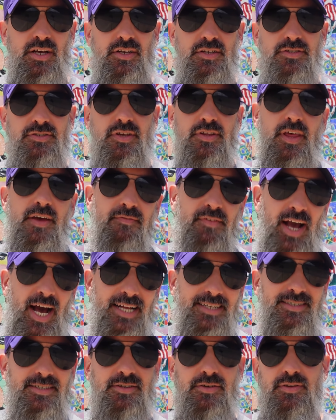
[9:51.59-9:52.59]
So they've
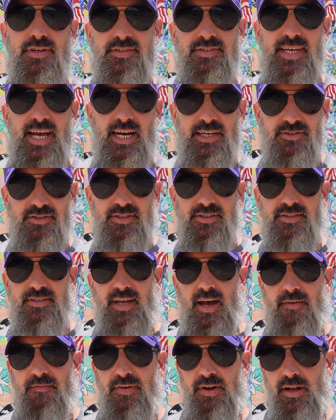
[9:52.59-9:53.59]
got to do this extra
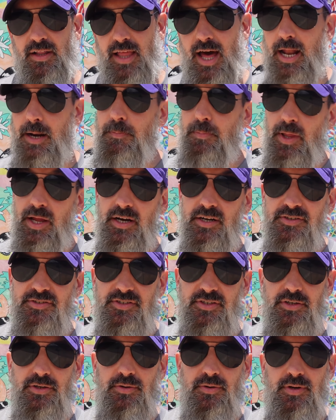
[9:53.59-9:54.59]
stuff. And a lot of players
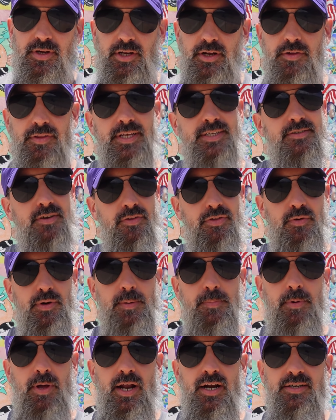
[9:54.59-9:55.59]
do. You know, these are
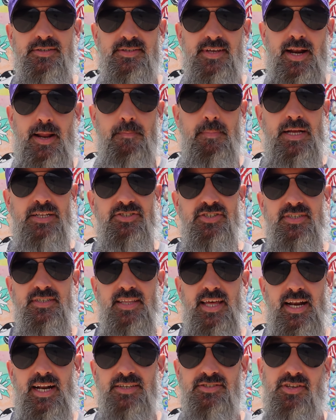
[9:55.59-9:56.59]
three players that I
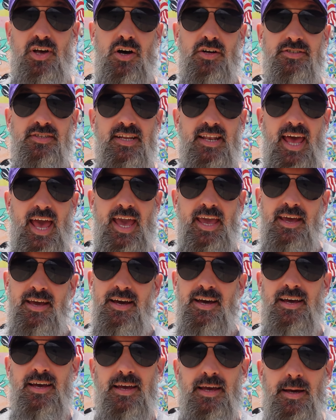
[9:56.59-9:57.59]
mentioned that I saw today.
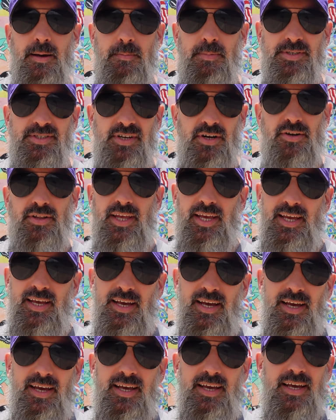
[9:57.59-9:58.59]
But certainly,
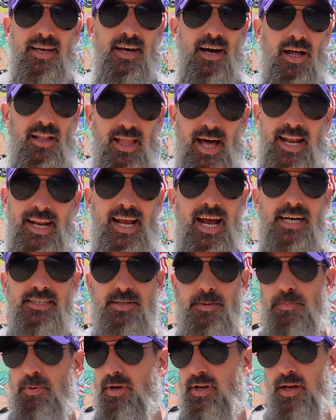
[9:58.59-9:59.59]
a lot of guys
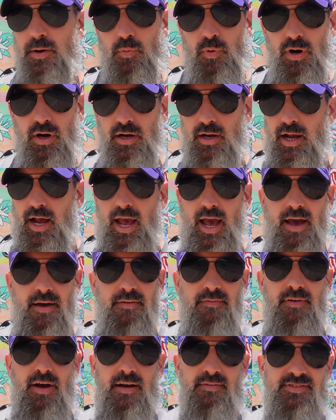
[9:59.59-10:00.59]
are putting in work.
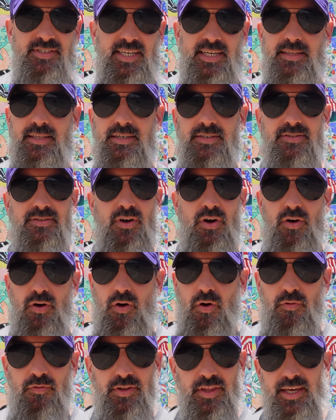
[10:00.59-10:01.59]
I, have seen this
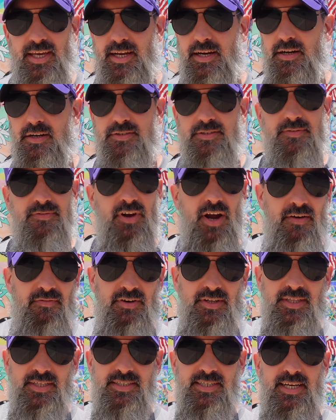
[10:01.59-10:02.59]
over the years of
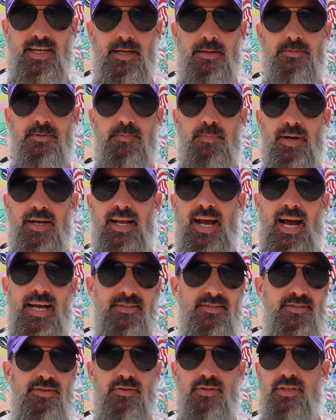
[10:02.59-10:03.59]
covering the teams, but
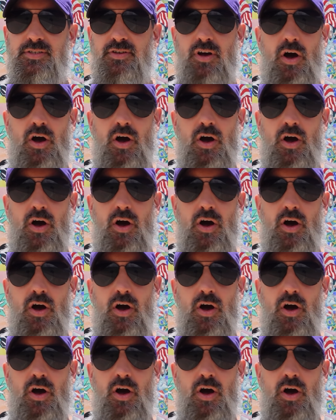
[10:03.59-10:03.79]
guys do this